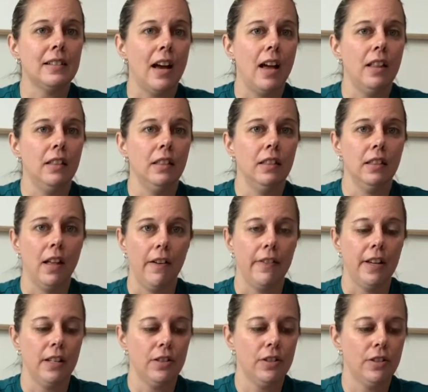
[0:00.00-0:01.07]
I love
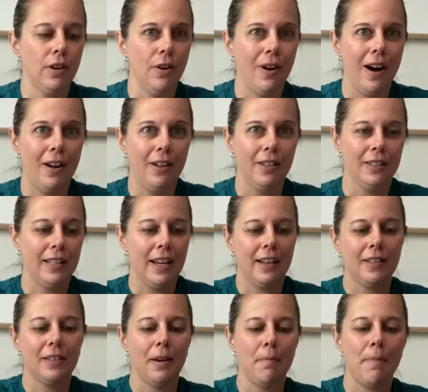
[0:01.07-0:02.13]
it. So I'll
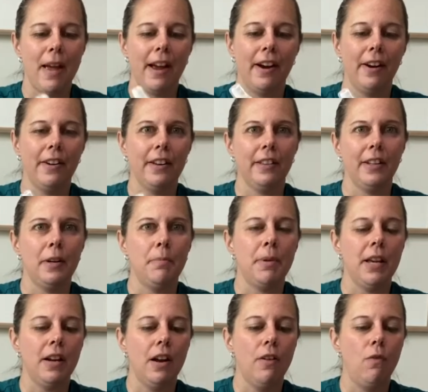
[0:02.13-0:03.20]
take some pear and a little
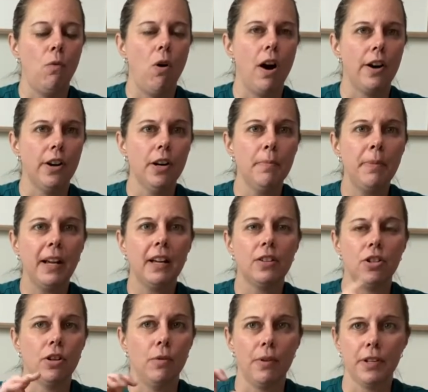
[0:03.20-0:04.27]
bit of water, because
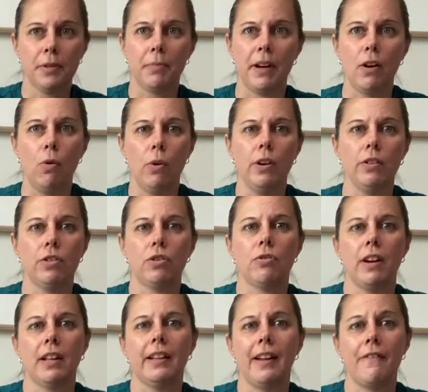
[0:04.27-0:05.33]
you don't want to spray oils
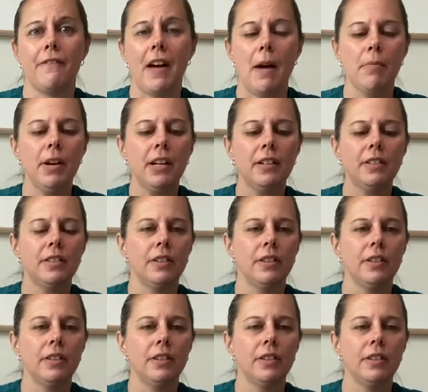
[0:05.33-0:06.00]
directly on fabrics.